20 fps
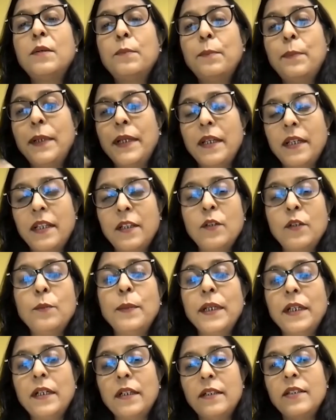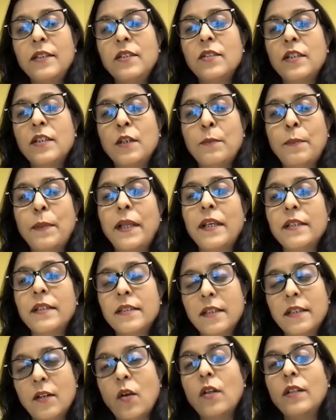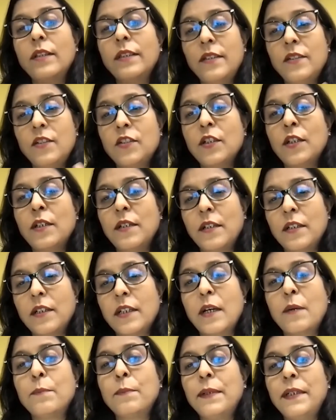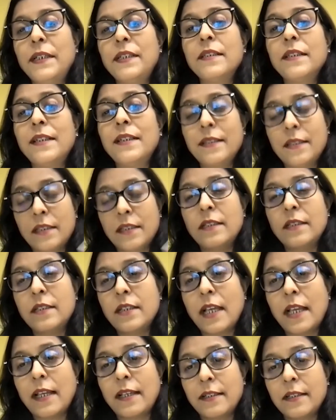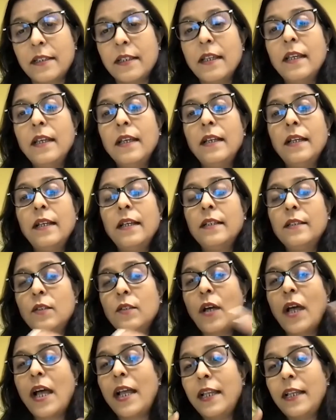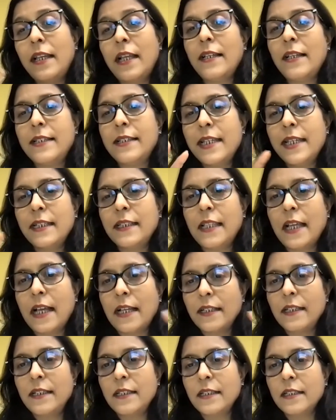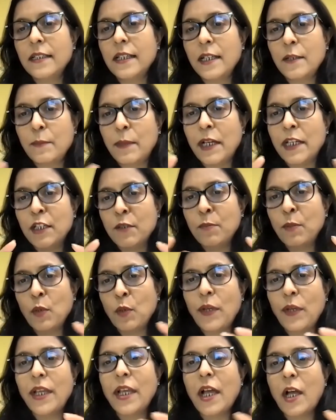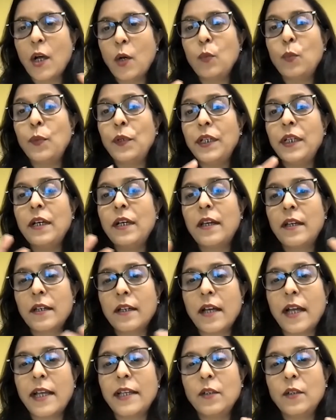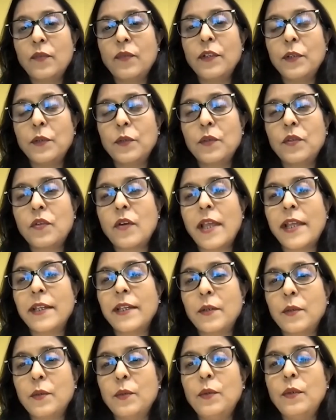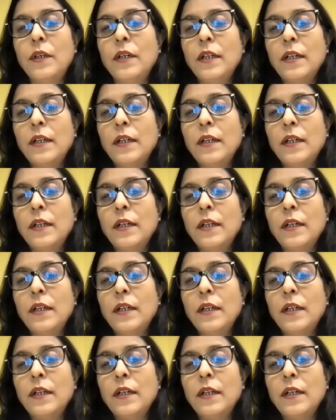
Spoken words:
bigger digital players and all the digital companies is the challenge. So I'll take that in multiple way, how we are kind of trying to